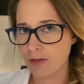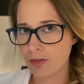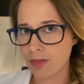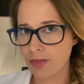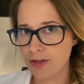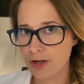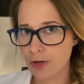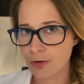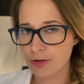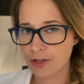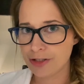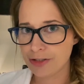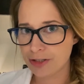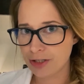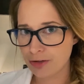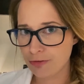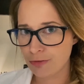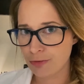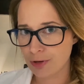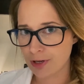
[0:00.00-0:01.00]
The only
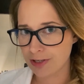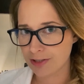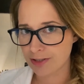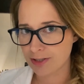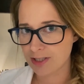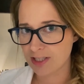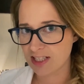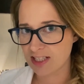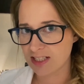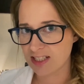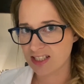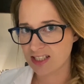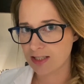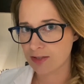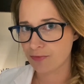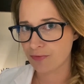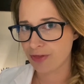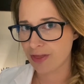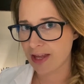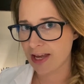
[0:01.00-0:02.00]
difference is
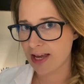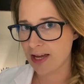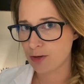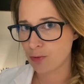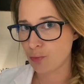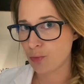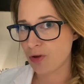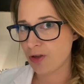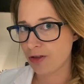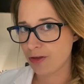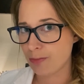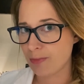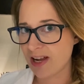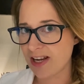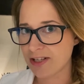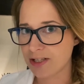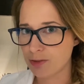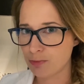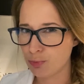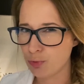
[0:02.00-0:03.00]
that with
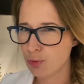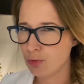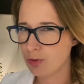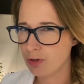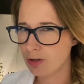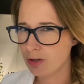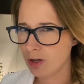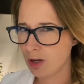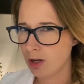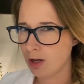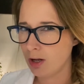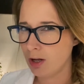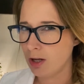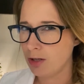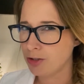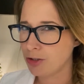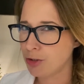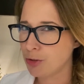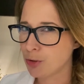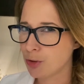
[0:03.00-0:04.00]
melt and pour,
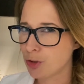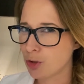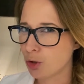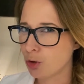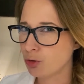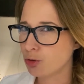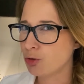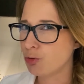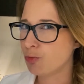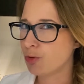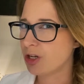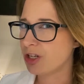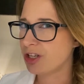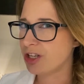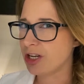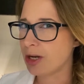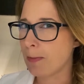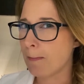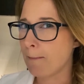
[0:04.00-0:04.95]
you don't really